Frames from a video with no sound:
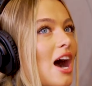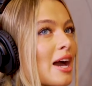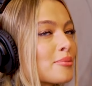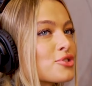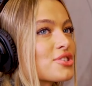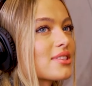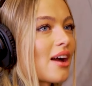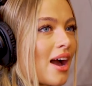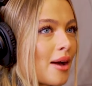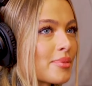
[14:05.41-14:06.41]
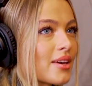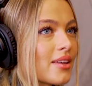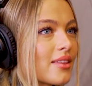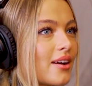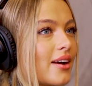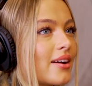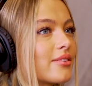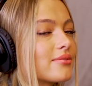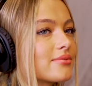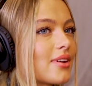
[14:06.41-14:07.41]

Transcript: I'm just happy that